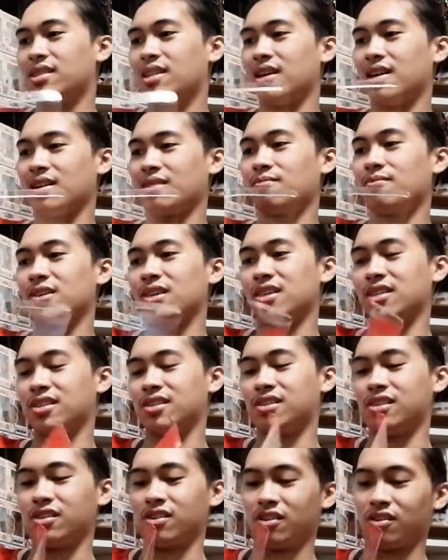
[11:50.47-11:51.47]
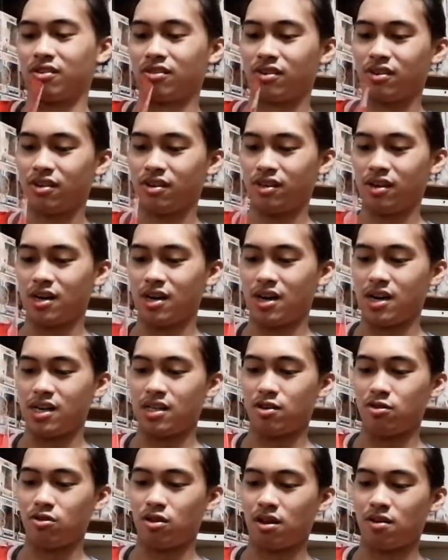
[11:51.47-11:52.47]
Like because I
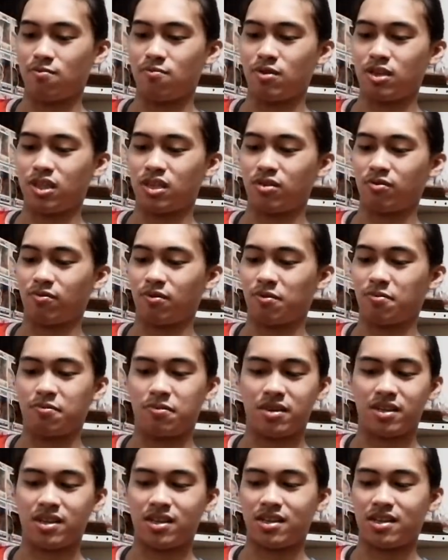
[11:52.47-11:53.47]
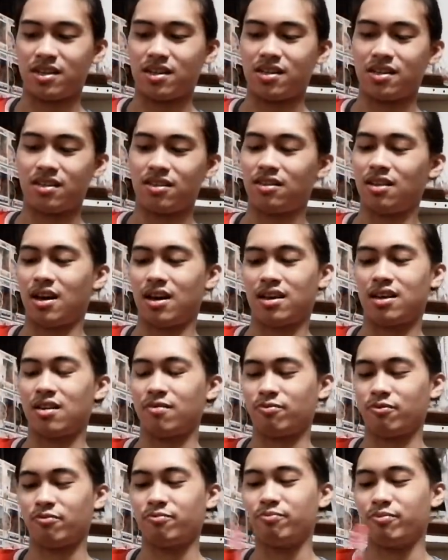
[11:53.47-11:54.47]
don't have much of a money, and I
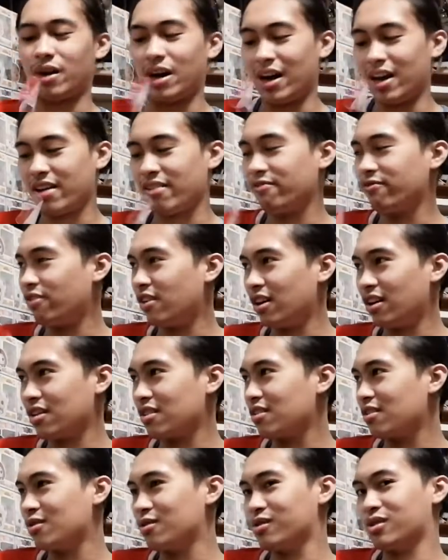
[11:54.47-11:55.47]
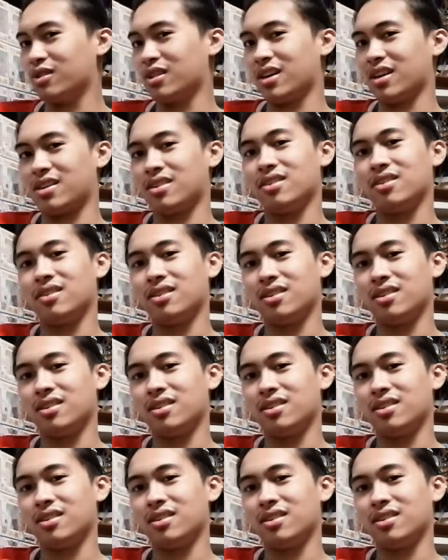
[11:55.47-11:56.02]
keep on buying Funkos, like,